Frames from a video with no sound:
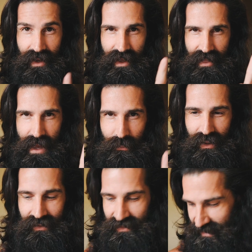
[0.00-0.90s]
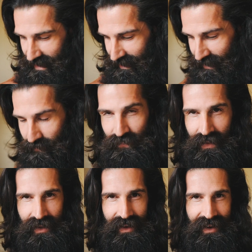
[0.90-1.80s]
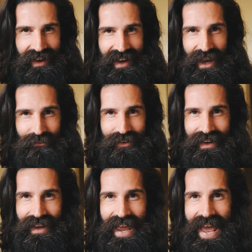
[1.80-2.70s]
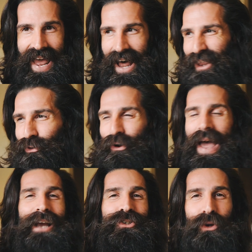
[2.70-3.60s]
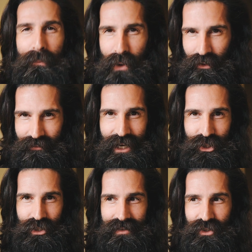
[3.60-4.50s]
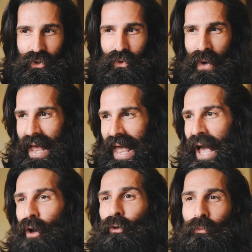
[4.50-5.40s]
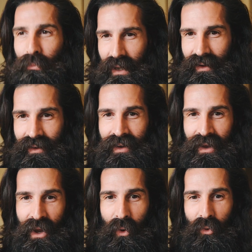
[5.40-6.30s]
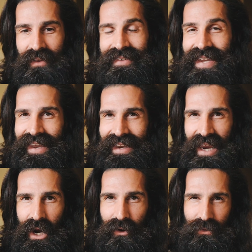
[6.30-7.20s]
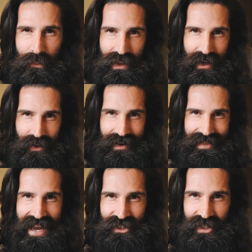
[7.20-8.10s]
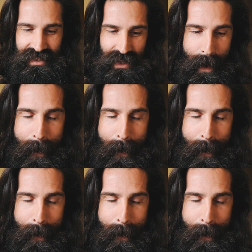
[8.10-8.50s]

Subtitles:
And that being said, I have a little extra motivation to help me with taking care of the beard, and that's